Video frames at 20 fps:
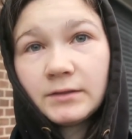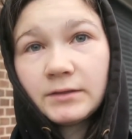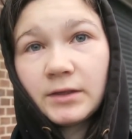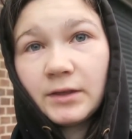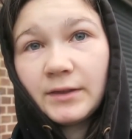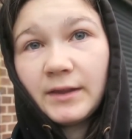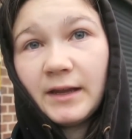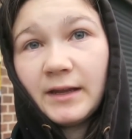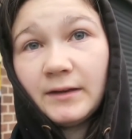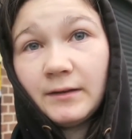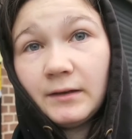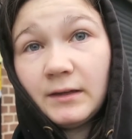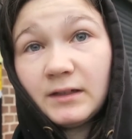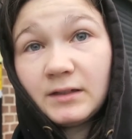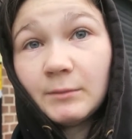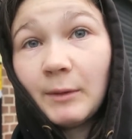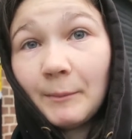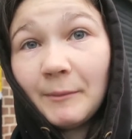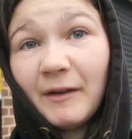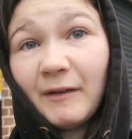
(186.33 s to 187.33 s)
So then
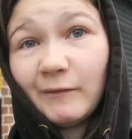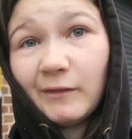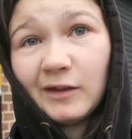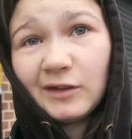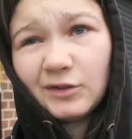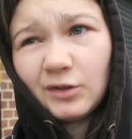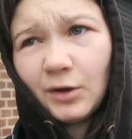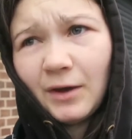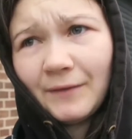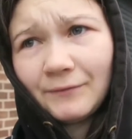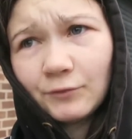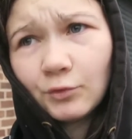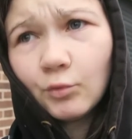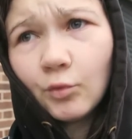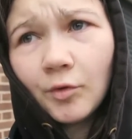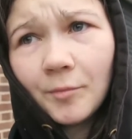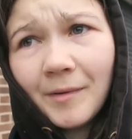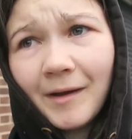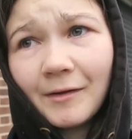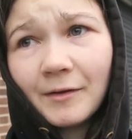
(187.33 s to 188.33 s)
it's my birthday, I don't have to
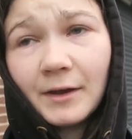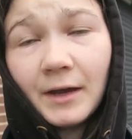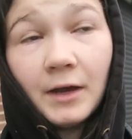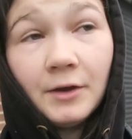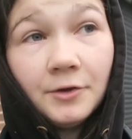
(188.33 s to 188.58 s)
worry about it,